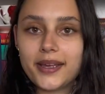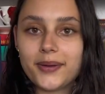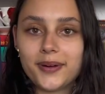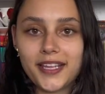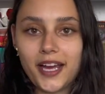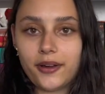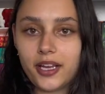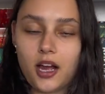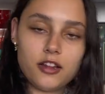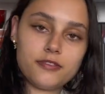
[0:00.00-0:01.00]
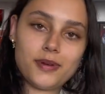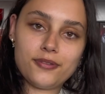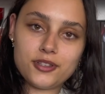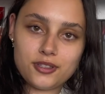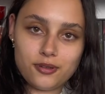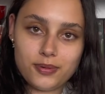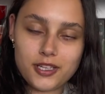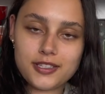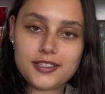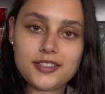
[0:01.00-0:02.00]
we're counting all of my physical
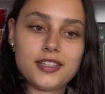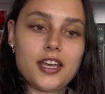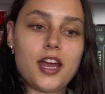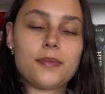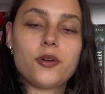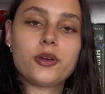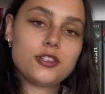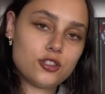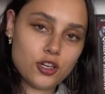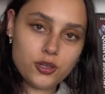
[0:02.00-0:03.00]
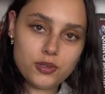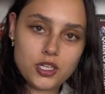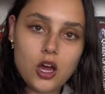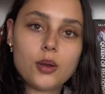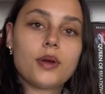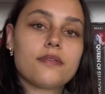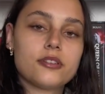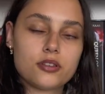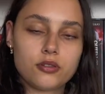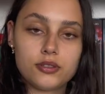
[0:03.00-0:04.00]
books, and I'm going to show you what's on my
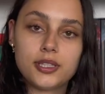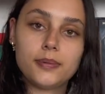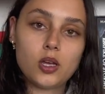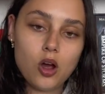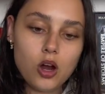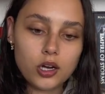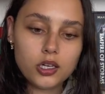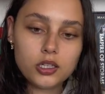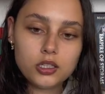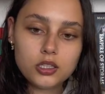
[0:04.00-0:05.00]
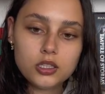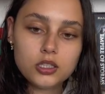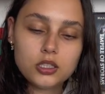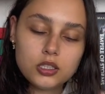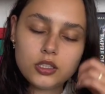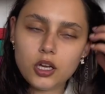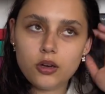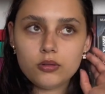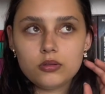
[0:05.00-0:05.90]
physical TBR. No.